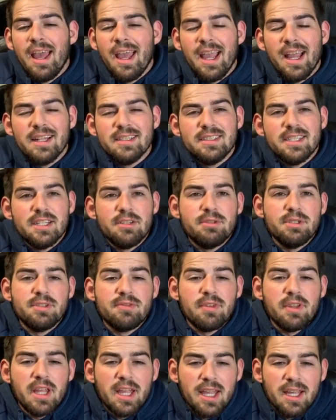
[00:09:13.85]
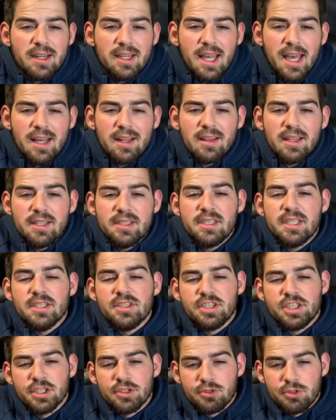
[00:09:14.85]
Hand Sentries for the Hand Catalyst. And
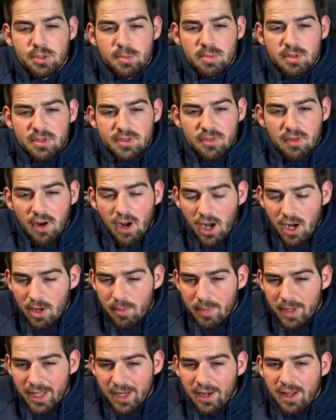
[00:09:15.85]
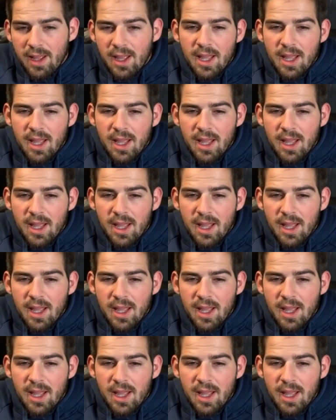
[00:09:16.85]
Shield Troopers for Iron Man.